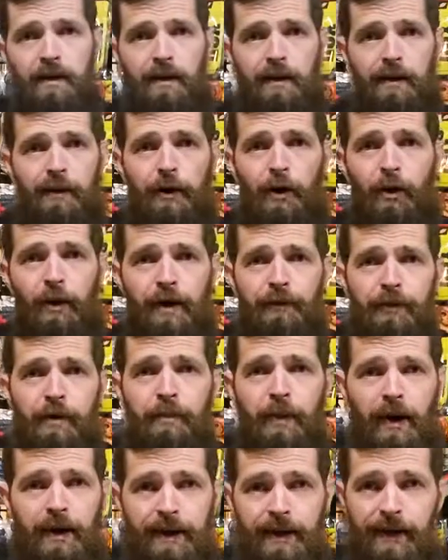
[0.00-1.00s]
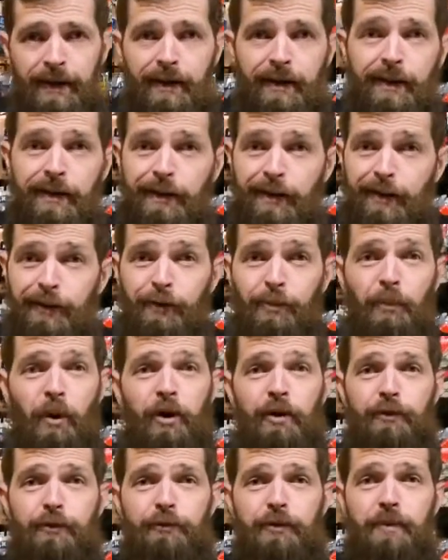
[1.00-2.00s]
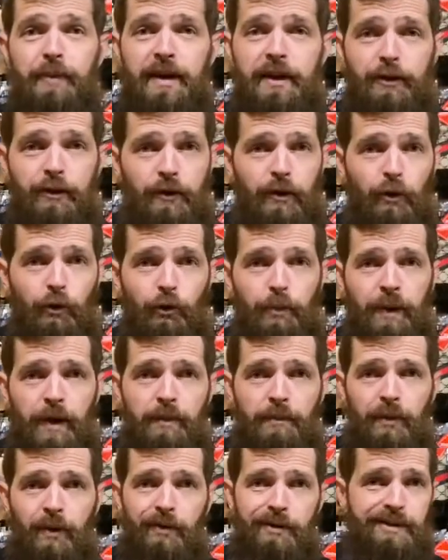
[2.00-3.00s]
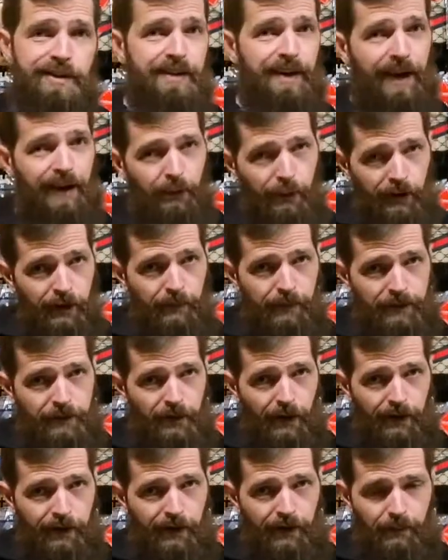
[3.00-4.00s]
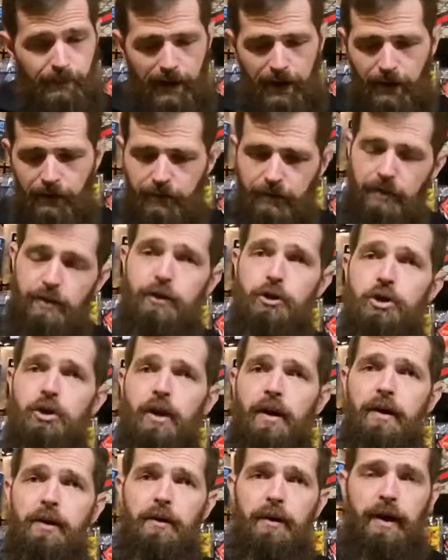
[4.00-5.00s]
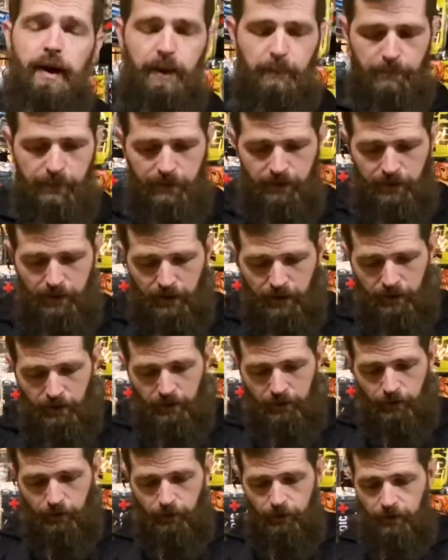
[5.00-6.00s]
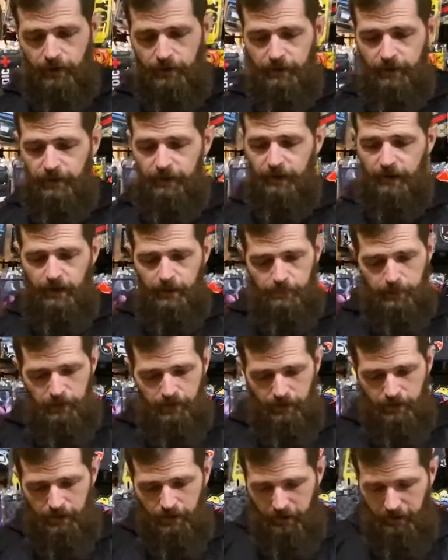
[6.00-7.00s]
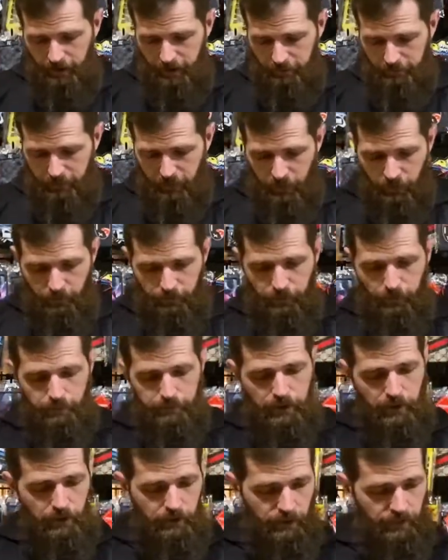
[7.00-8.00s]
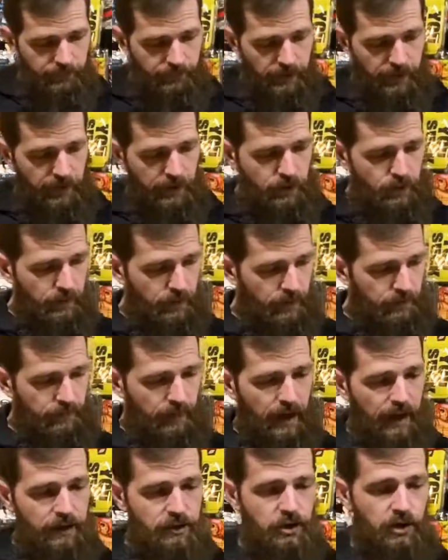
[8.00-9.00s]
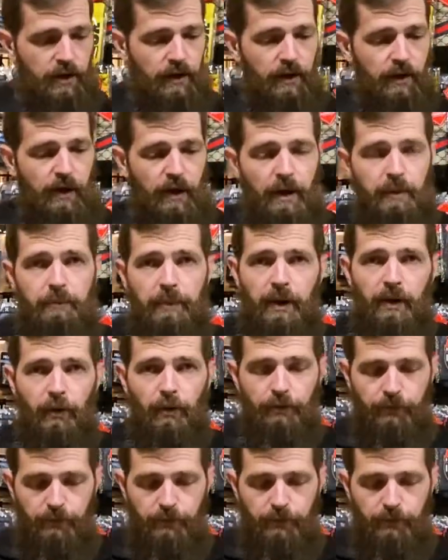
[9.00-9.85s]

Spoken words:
Hello everybody, it's Martin from East Coast Paintball, and today we're going to be talking about the Shocker Amp. As you see, this amp is in a beautiful pewter finish with a matching barrel